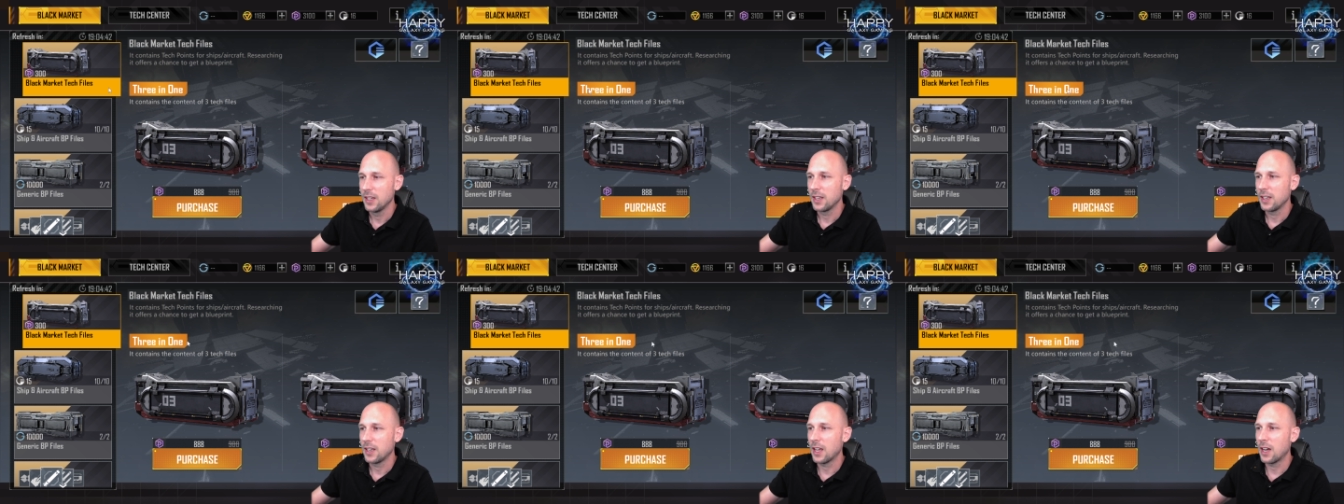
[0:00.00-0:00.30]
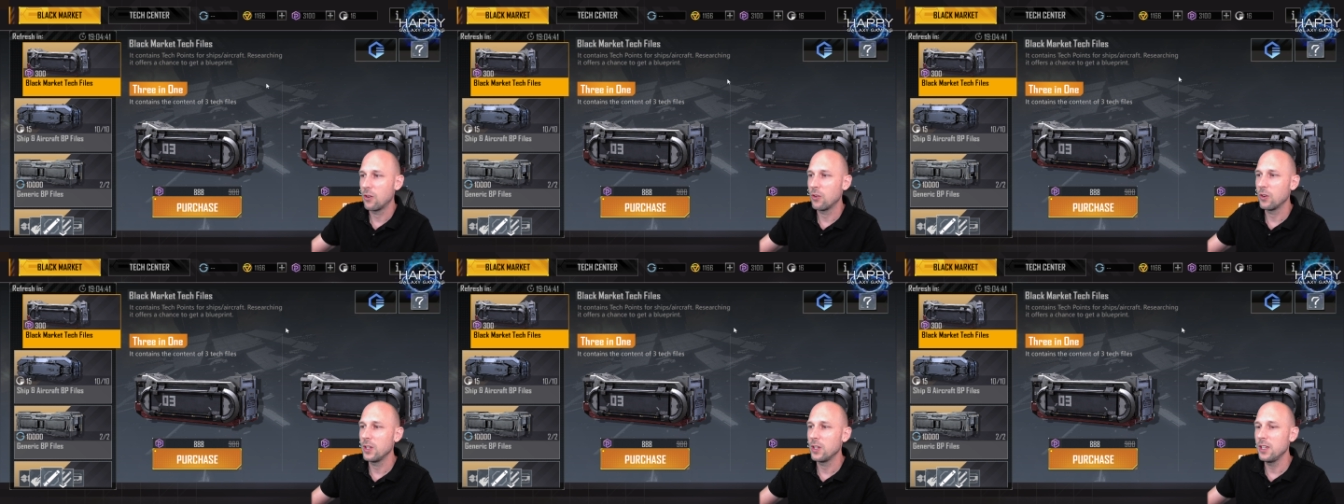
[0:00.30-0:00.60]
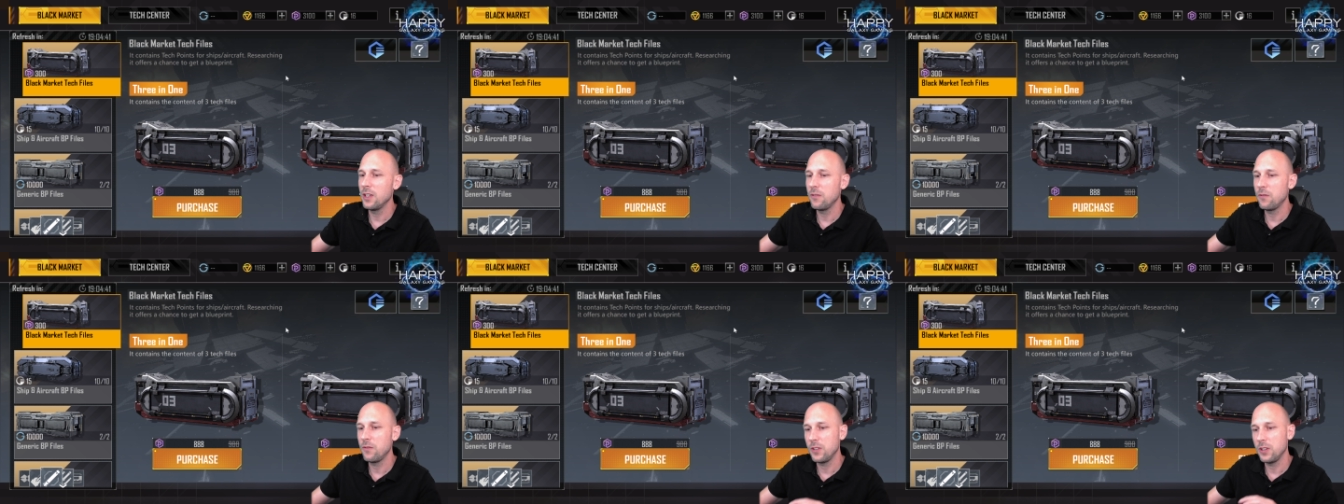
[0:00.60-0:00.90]
Now,
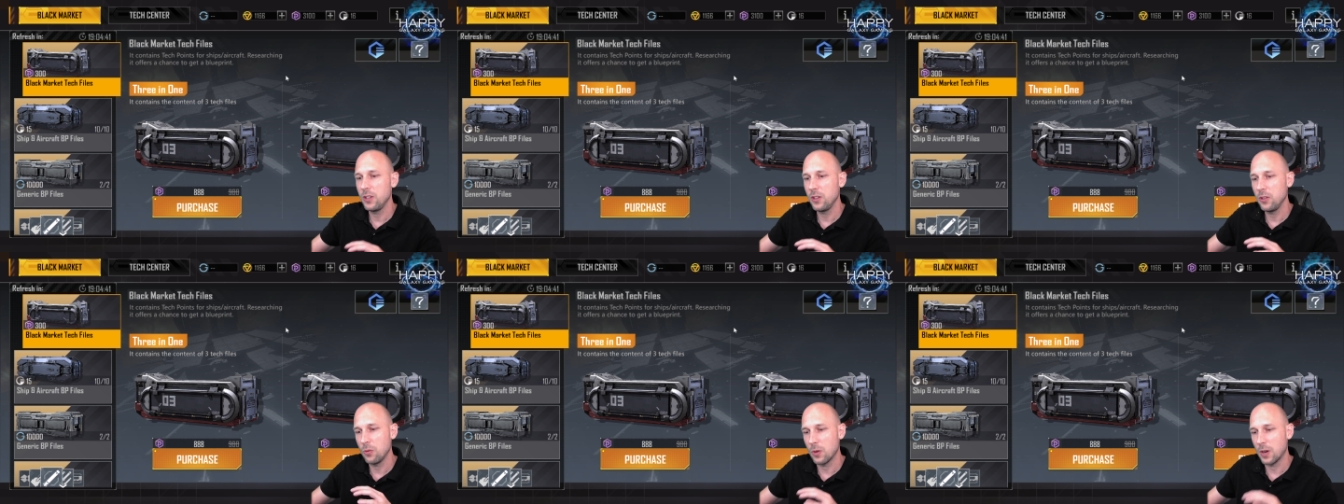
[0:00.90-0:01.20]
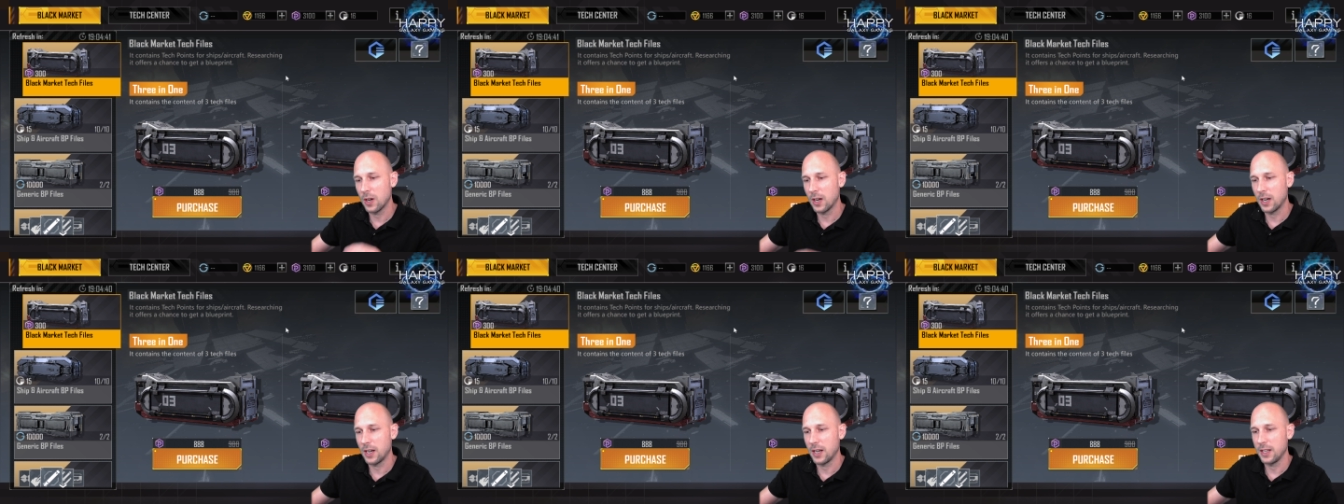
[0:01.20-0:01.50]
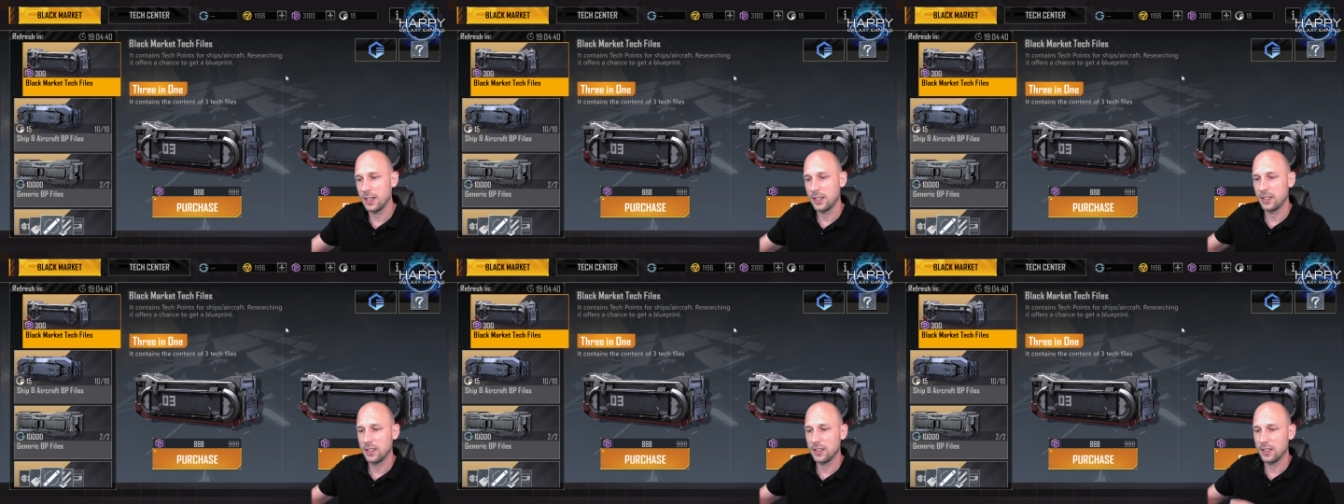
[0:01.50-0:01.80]
if you are,
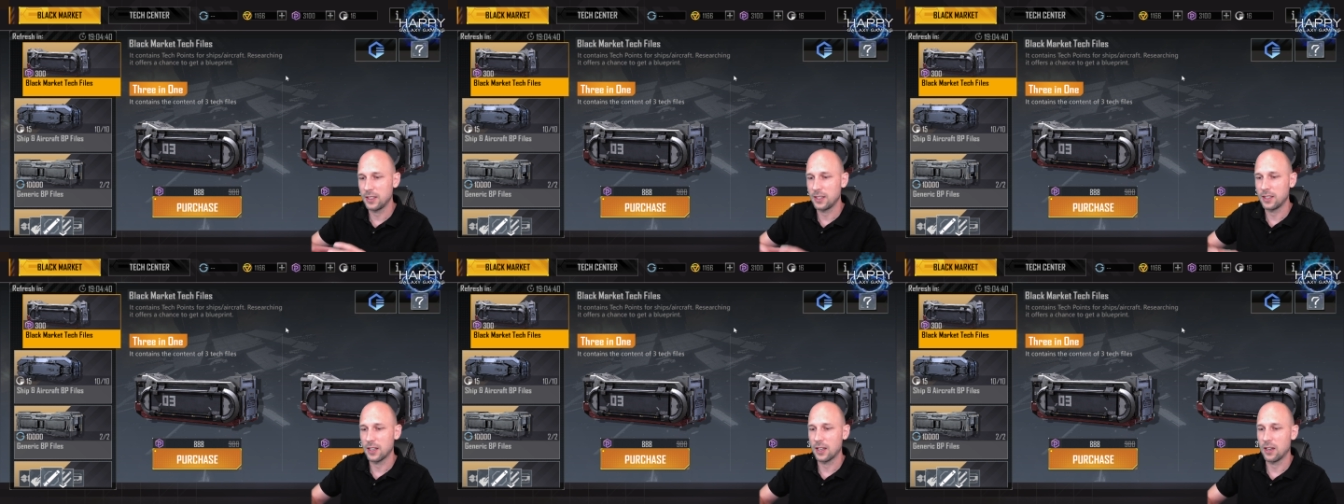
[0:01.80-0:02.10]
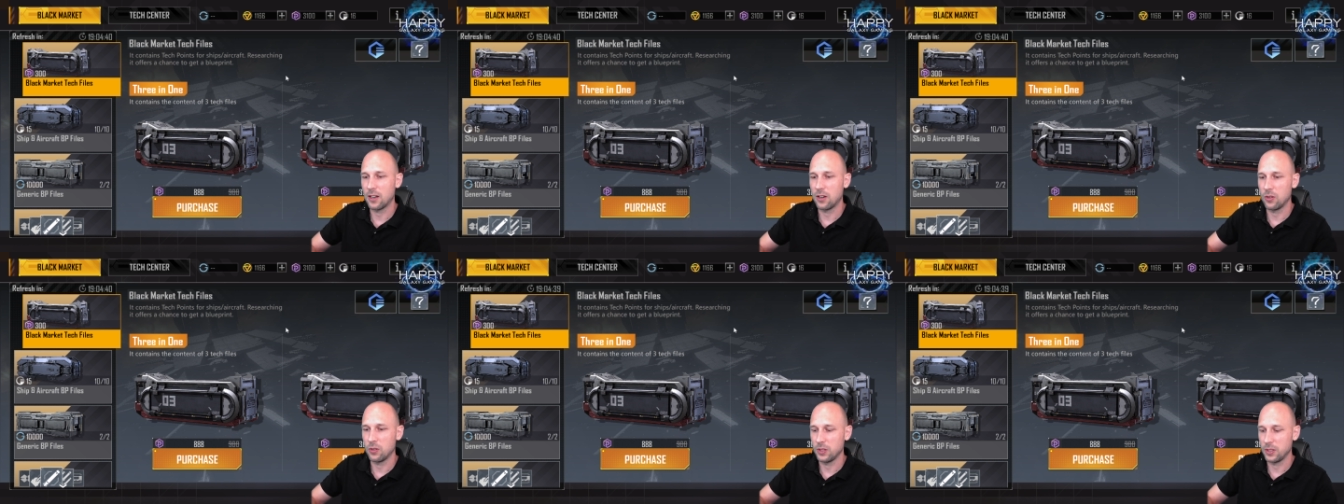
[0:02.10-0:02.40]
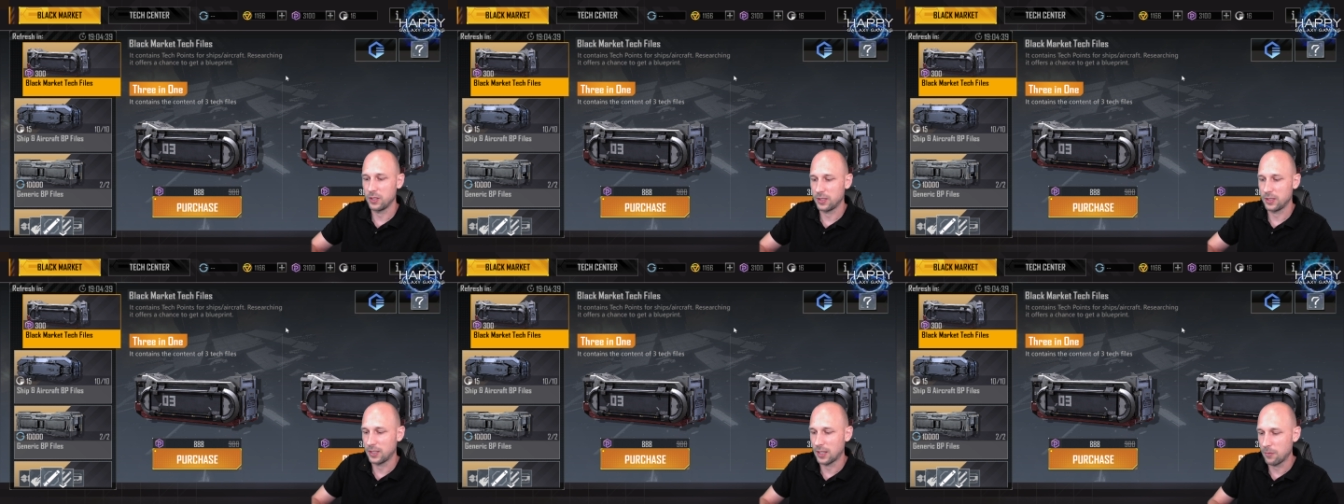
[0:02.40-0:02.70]
and this is now
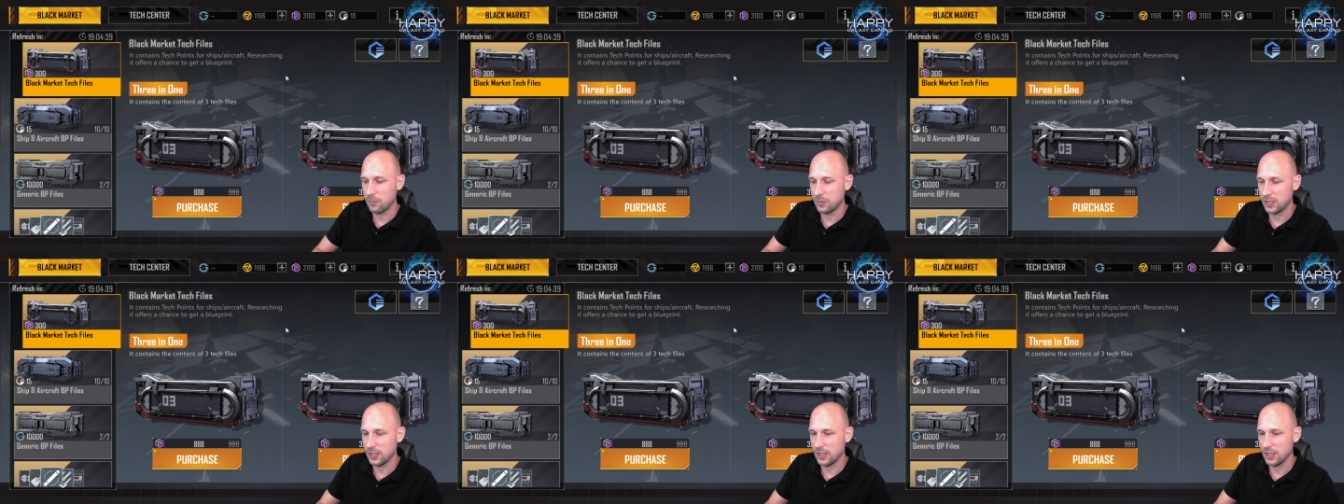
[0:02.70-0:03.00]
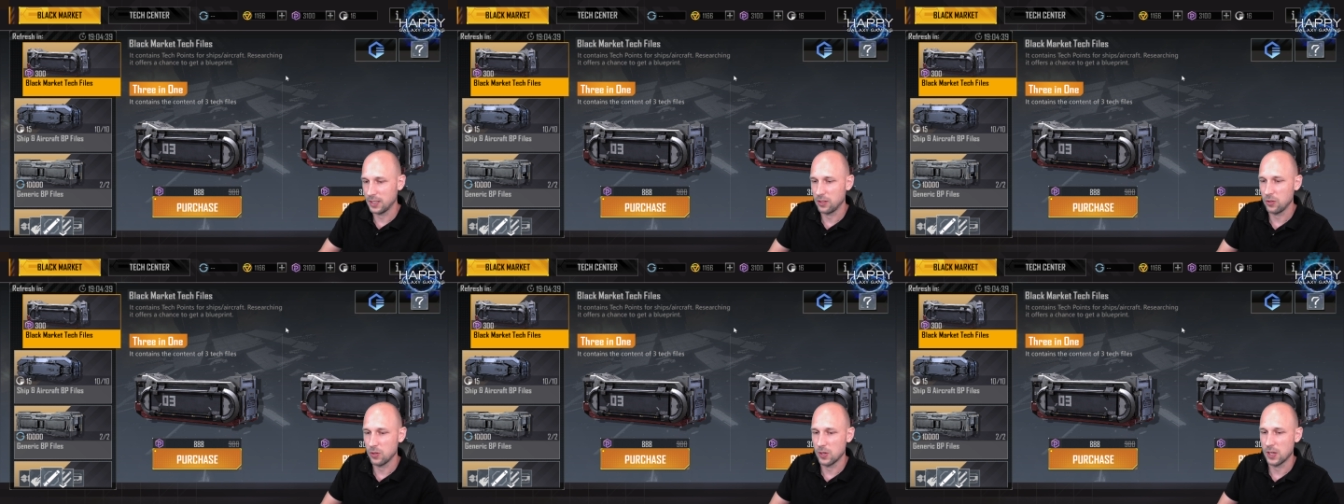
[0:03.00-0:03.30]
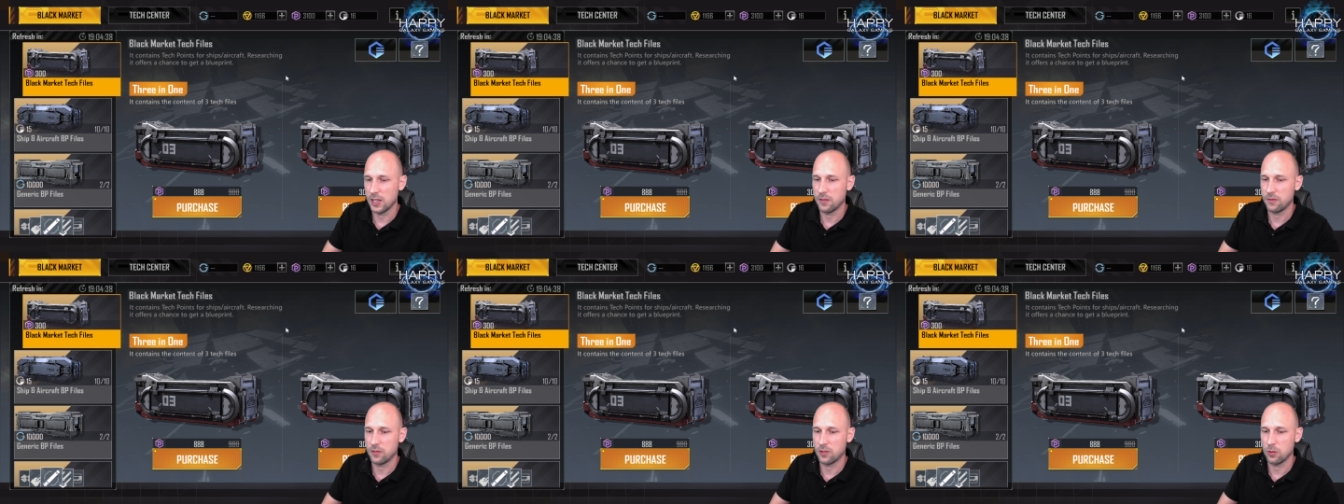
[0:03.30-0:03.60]
something you
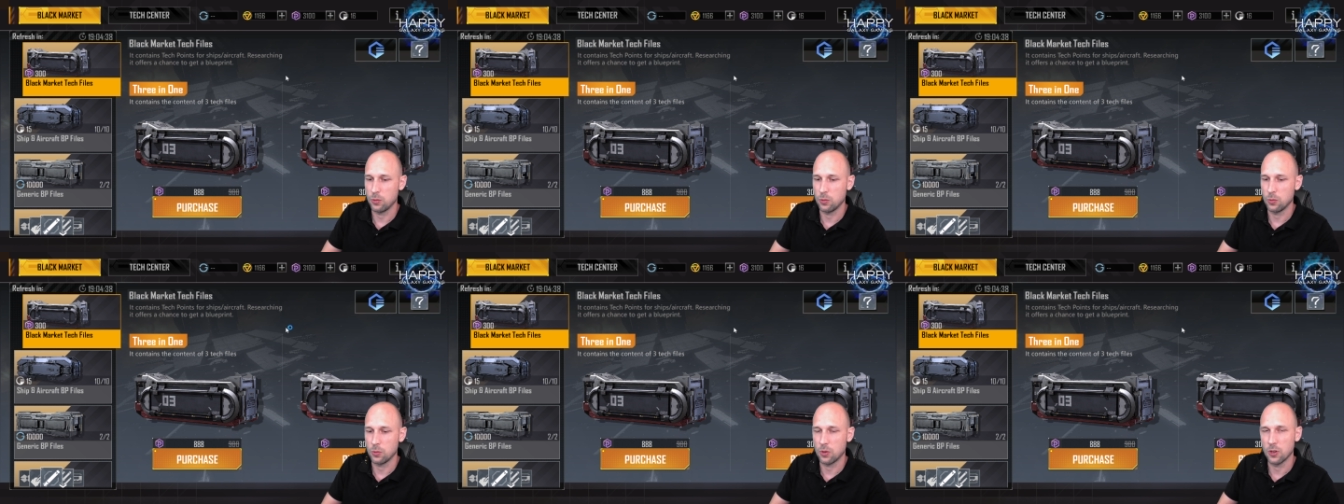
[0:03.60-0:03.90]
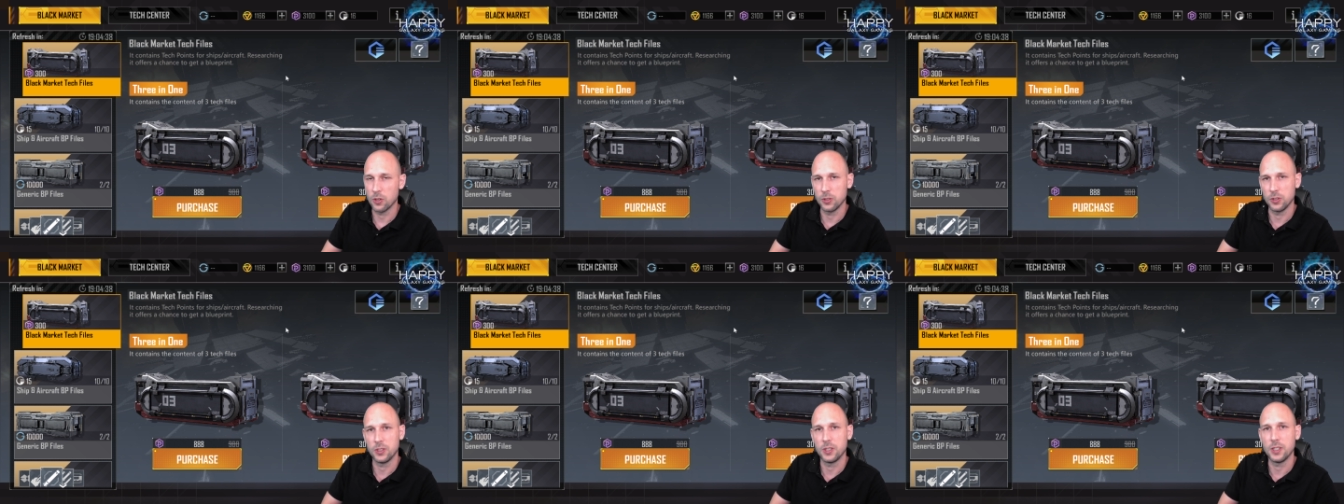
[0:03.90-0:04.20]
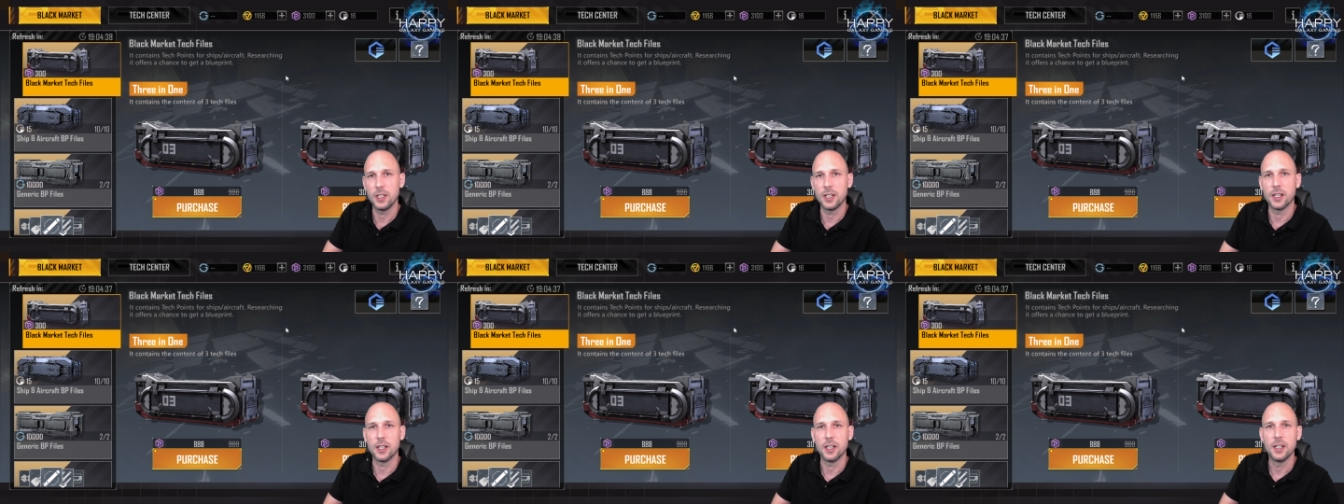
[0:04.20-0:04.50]
have to
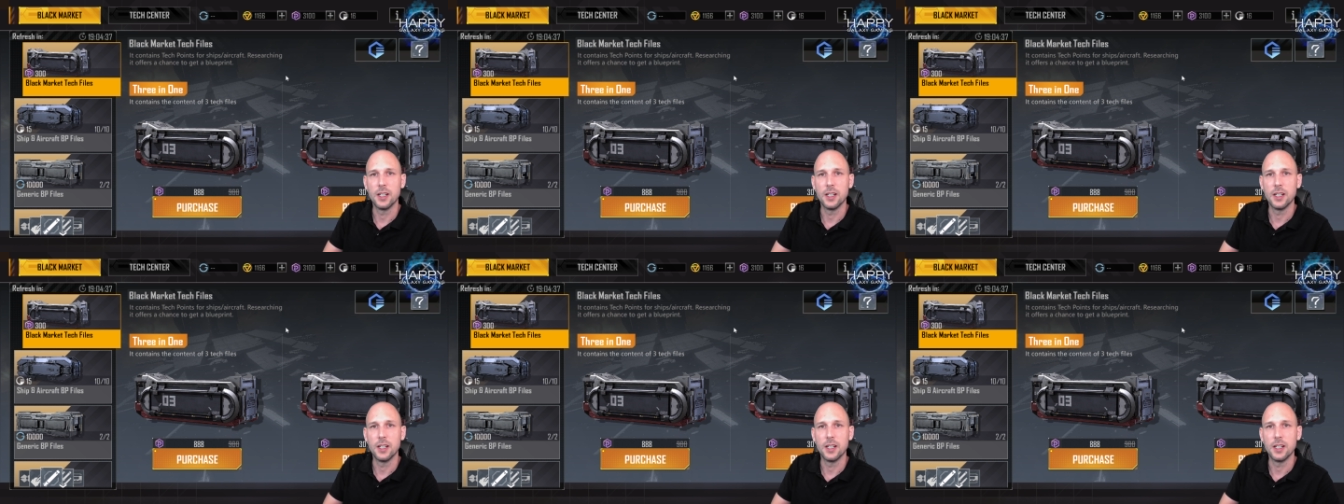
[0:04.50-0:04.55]
consider,